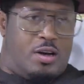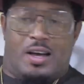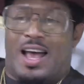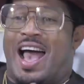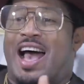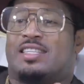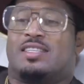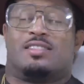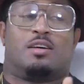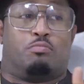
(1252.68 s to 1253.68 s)

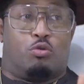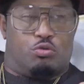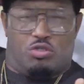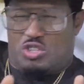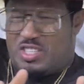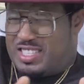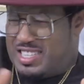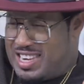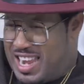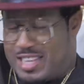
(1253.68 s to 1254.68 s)
has his abode
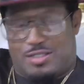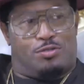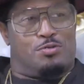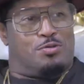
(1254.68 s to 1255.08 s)
just next